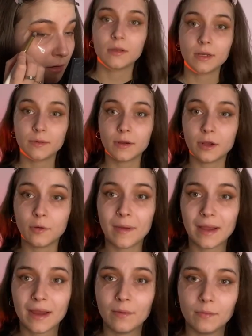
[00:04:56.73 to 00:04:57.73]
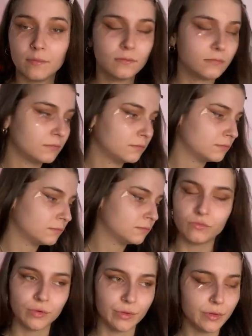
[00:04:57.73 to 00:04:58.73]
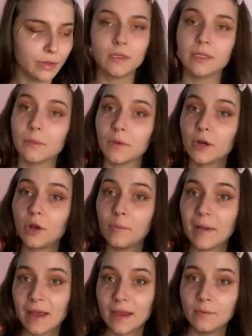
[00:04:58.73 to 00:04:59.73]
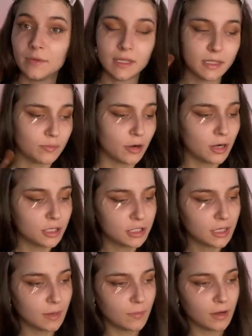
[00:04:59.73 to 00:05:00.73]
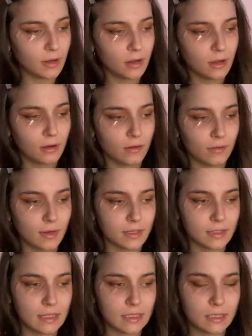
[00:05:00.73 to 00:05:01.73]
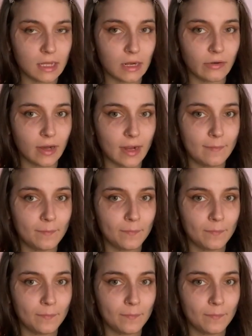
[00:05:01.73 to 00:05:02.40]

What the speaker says: Now we're gonna go back in, rude. And we're gonna go back in with this brush and we're gonna go into this color again.